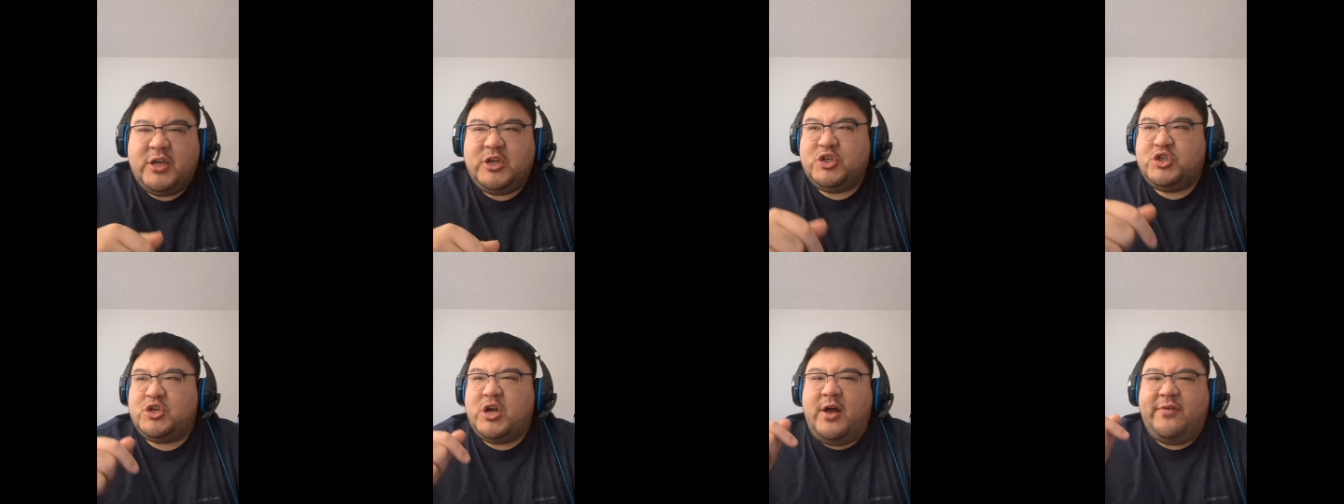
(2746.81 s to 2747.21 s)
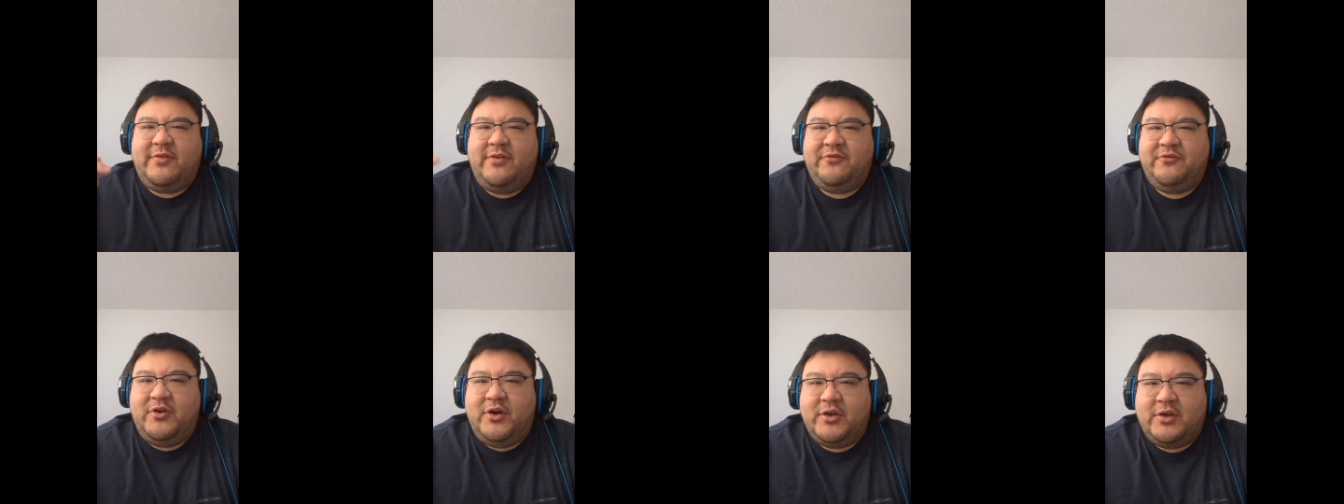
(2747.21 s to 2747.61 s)
He shot
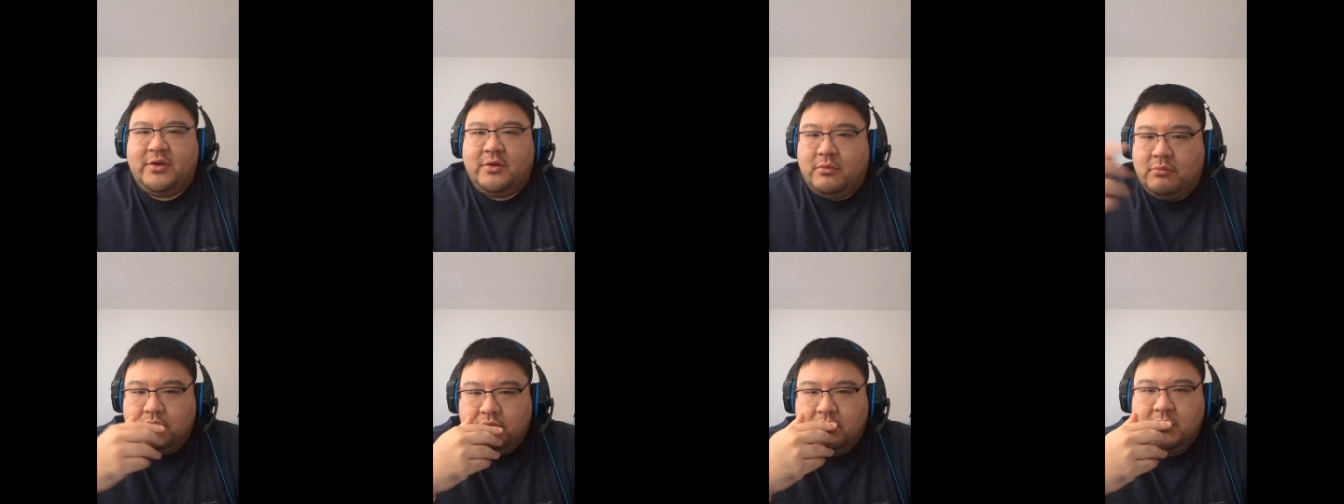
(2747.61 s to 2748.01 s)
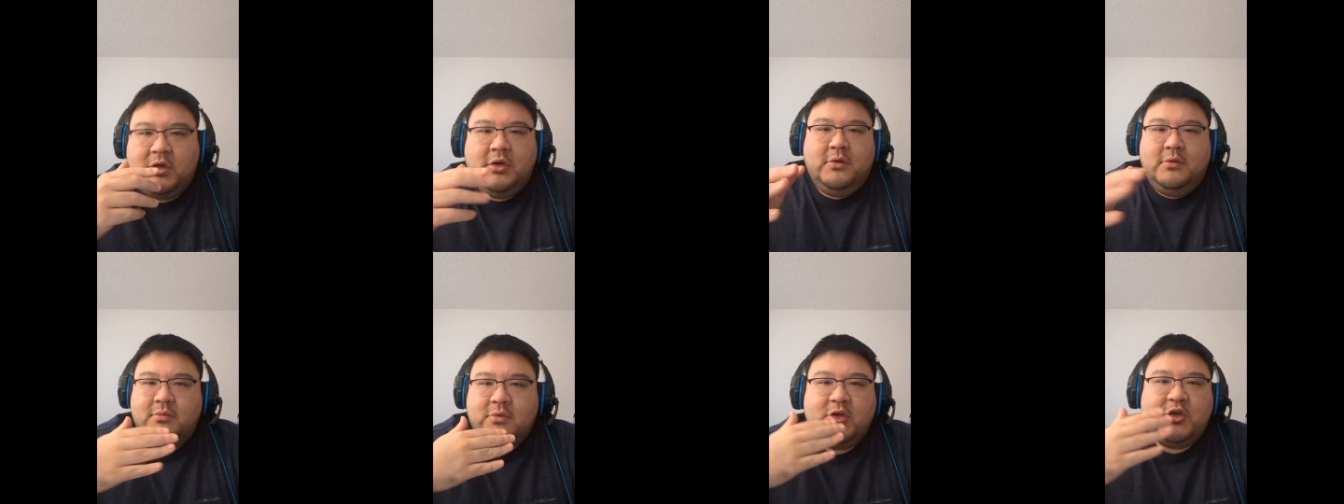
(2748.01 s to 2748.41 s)
the
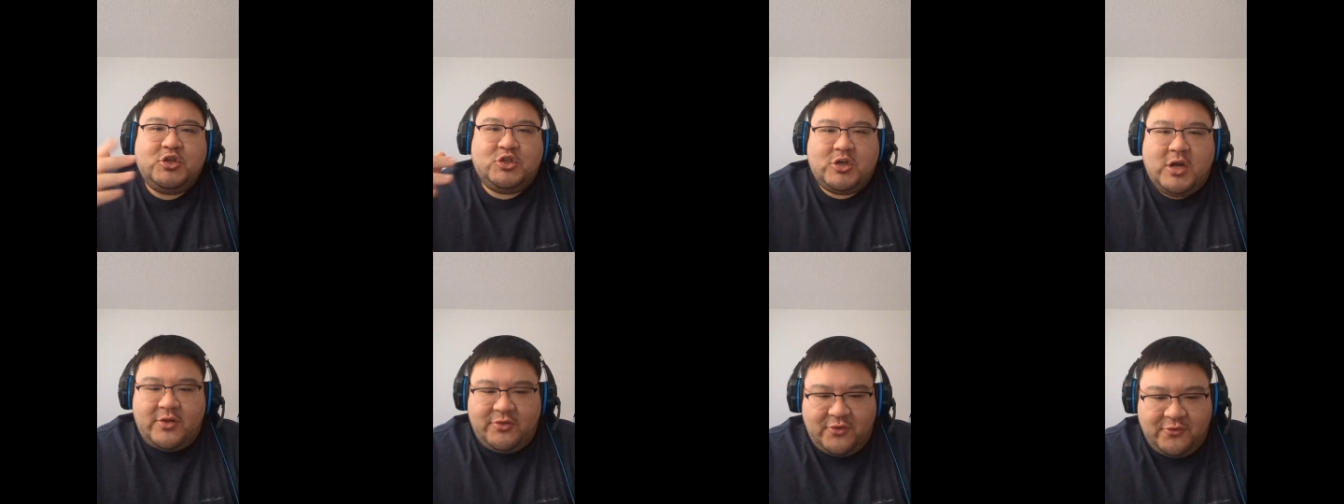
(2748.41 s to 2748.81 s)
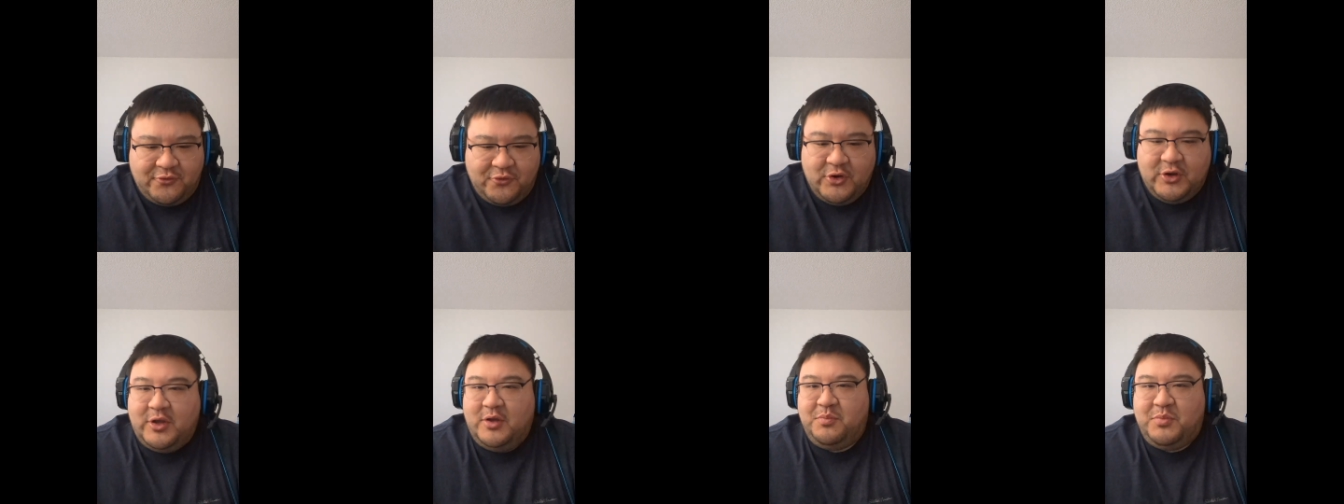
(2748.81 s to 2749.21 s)

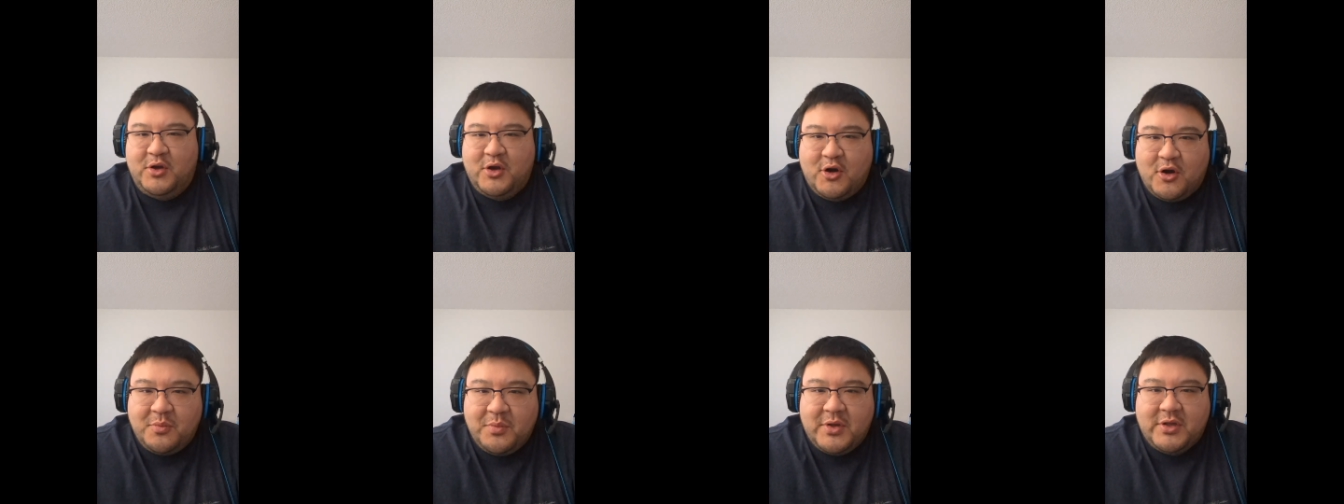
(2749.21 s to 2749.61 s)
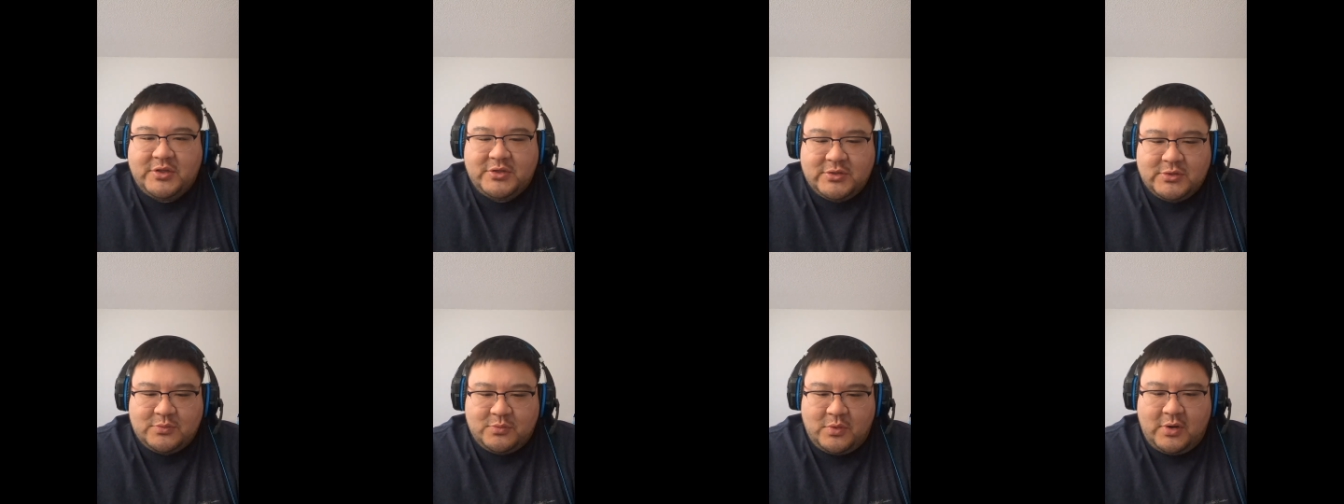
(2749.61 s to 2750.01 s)
freaking
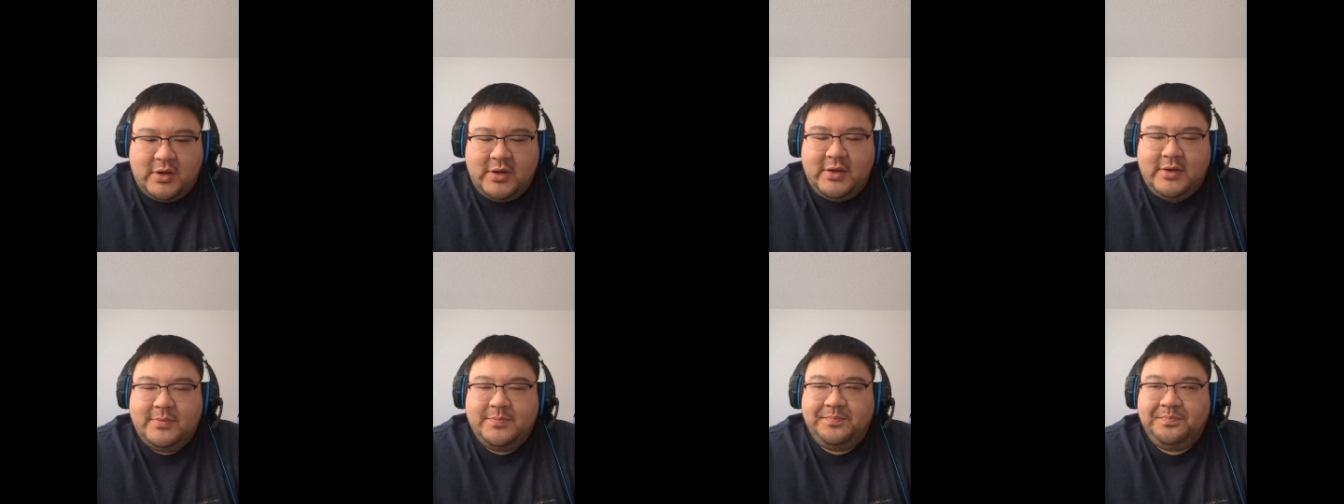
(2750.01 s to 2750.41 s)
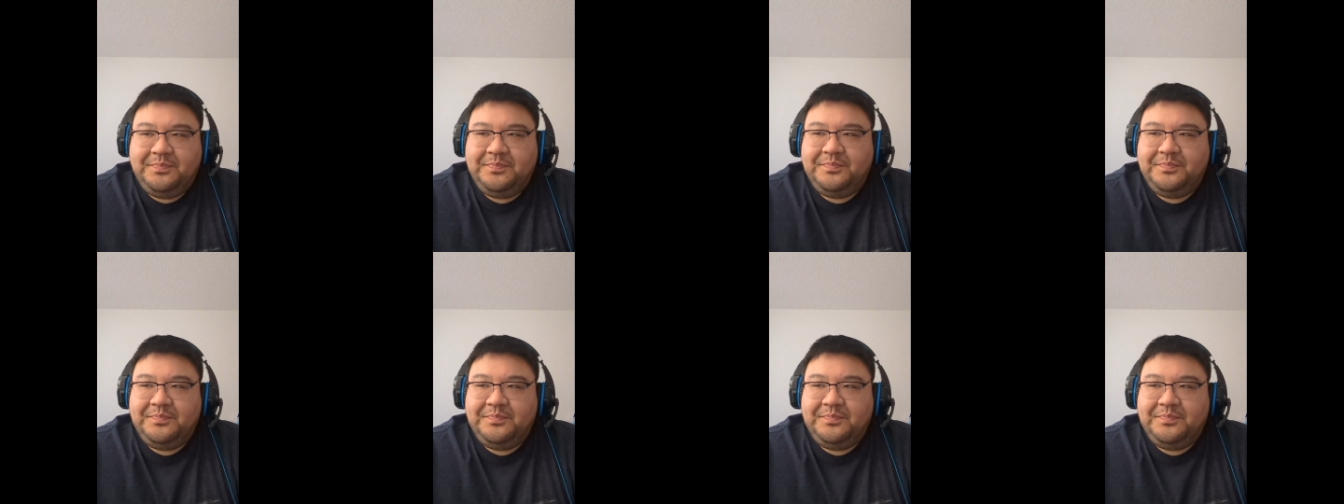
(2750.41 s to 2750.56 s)
pyramids, right?